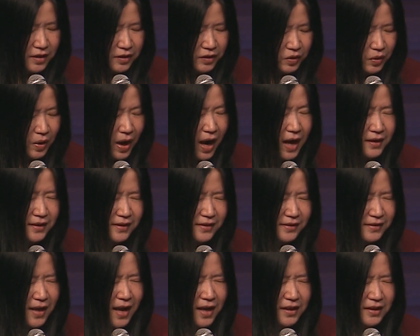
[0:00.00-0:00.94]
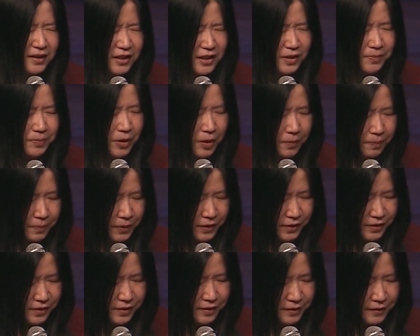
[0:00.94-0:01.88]
to understand his
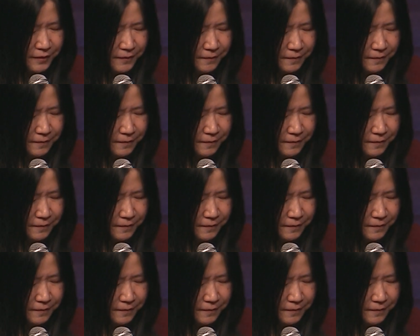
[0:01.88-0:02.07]
purpose